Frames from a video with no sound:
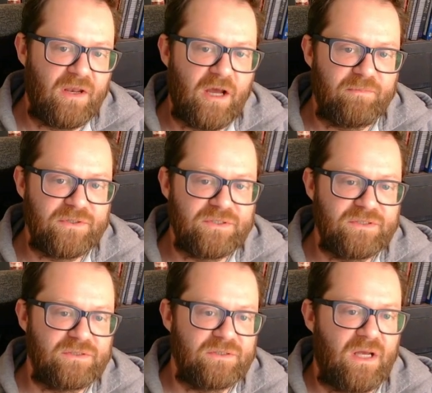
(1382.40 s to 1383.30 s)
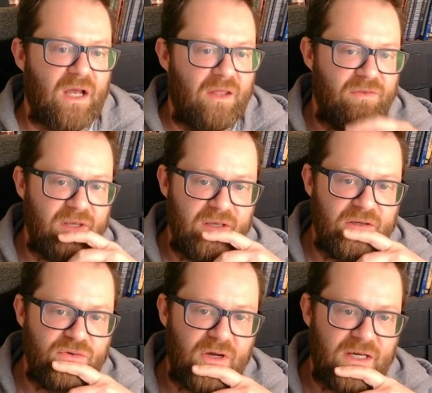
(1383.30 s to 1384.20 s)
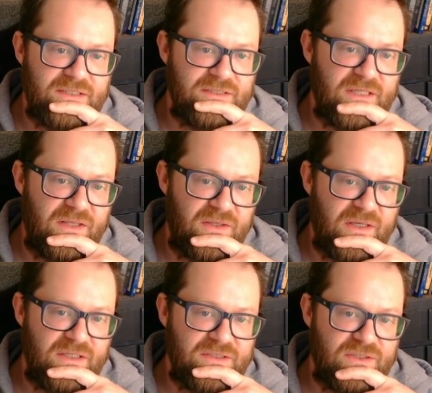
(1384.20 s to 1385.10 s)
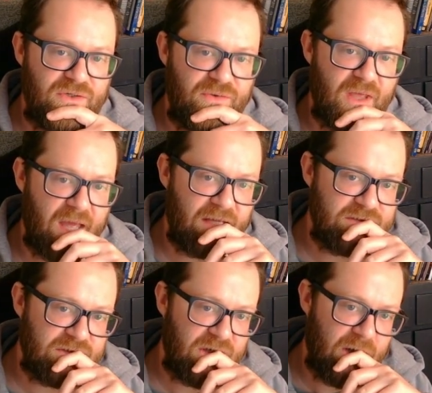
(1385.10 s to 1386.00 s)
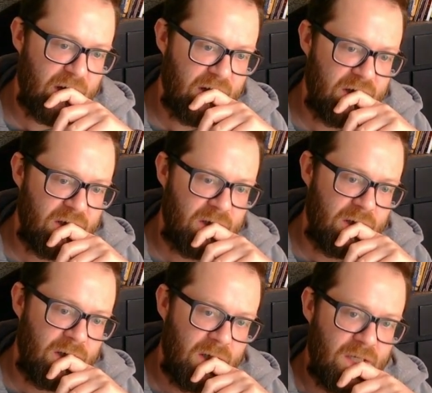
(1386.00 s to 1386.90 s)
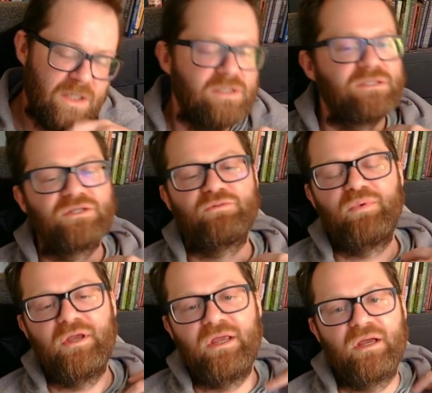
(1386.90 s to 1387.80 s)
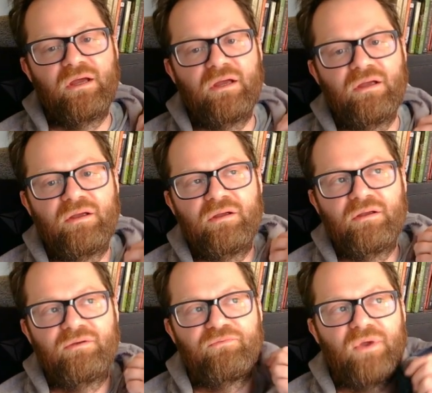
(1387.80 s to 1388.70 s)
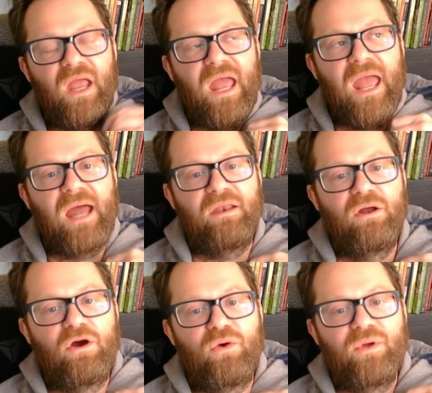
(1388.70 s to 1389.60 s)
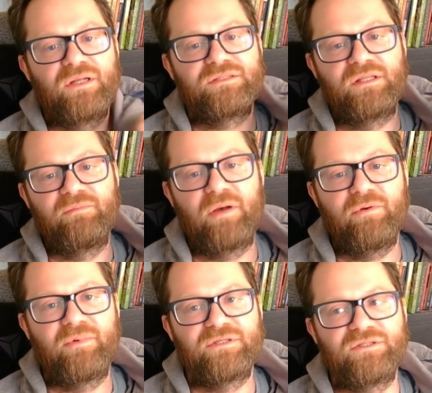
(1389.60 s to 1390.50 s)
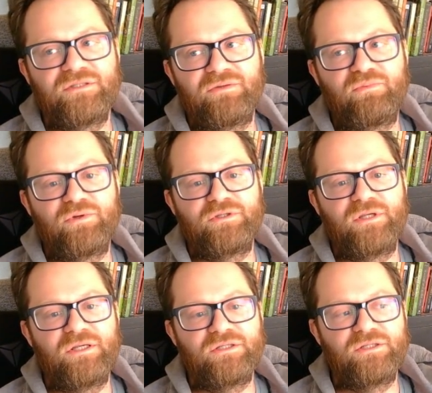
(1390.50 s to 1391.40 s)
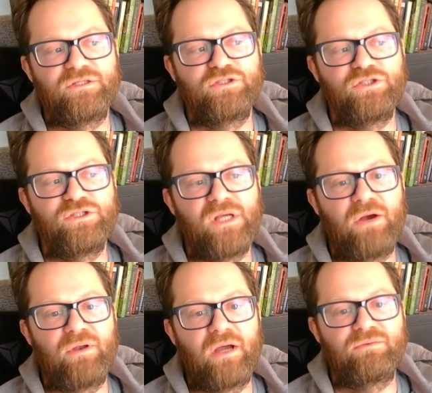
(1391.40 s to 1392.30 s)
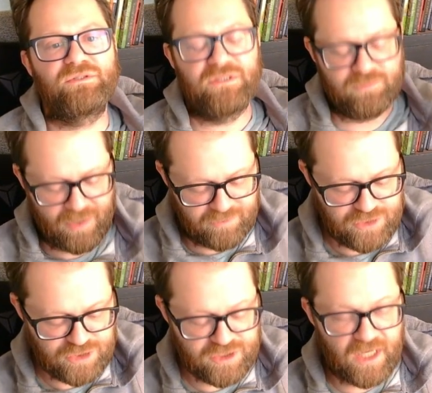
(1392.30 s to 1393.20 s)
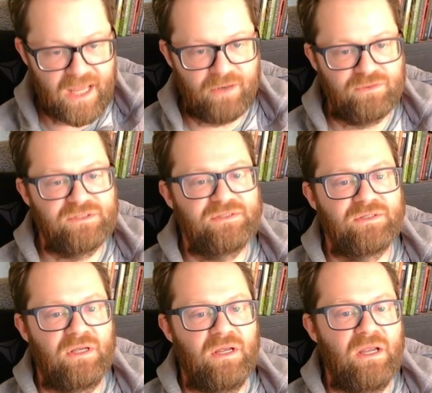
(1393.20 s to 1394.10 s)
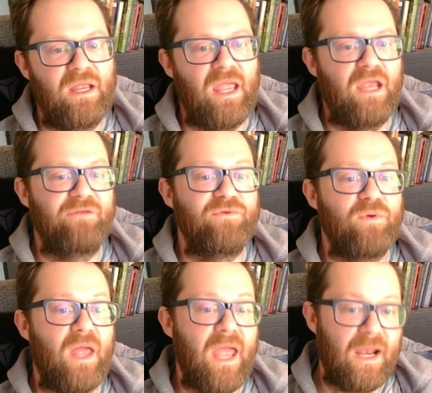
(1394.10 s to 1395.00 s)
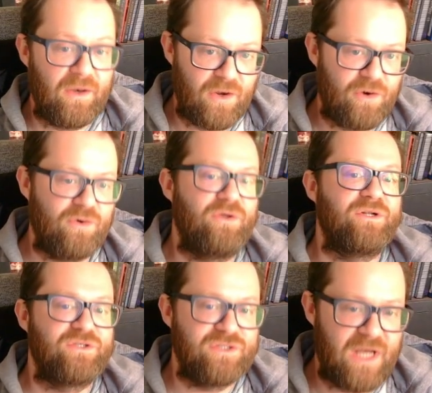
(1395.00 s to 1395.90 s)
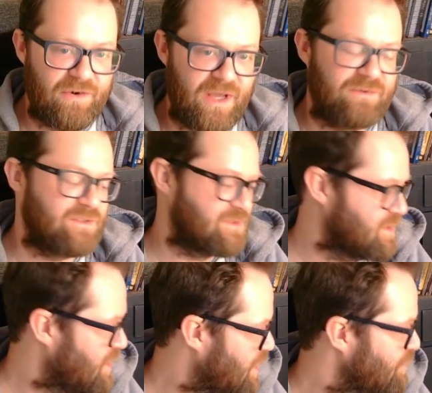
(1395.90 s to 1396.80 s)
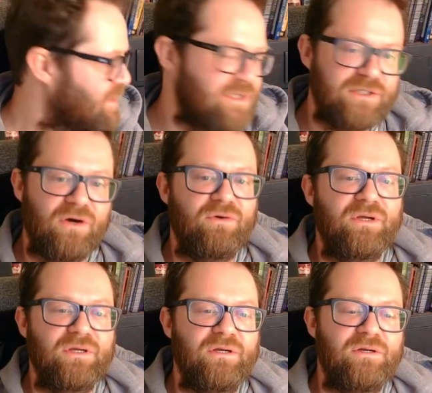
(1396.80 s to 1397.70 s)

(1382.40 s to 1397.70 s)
can help us on the crosses, I think. Still don't know that. So this would be, if we add an O, we get something. Public messages of appreciation. Shout-outs. It's probably shut-outs. And if you add an O, you get shout-outs. Okie doke.